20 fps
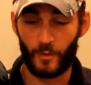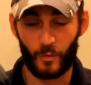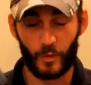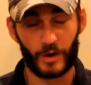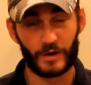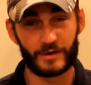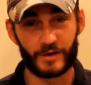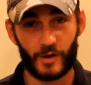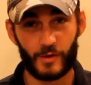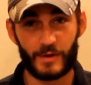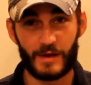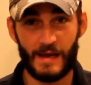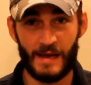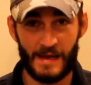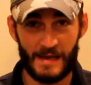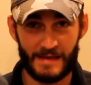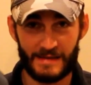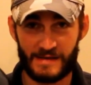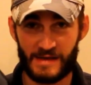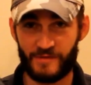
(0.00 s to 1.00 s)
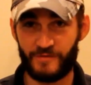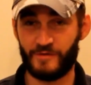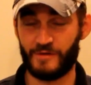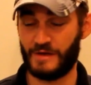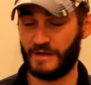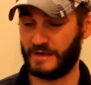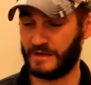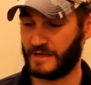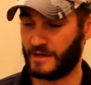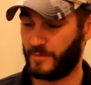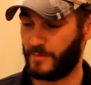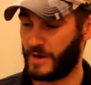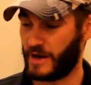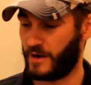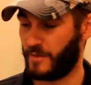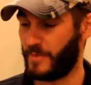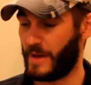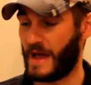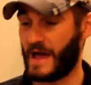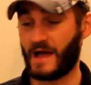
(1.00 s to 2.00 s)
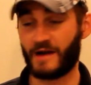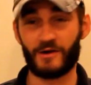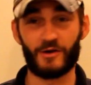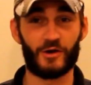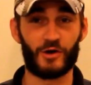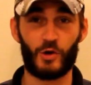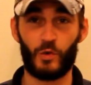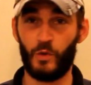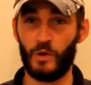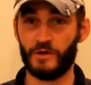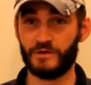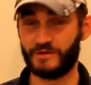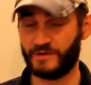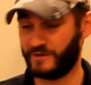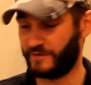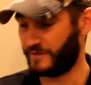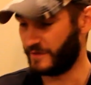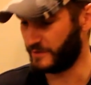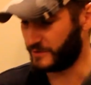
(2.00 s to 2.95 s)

worked okay. Definitely going to get a better bag or a quilt in the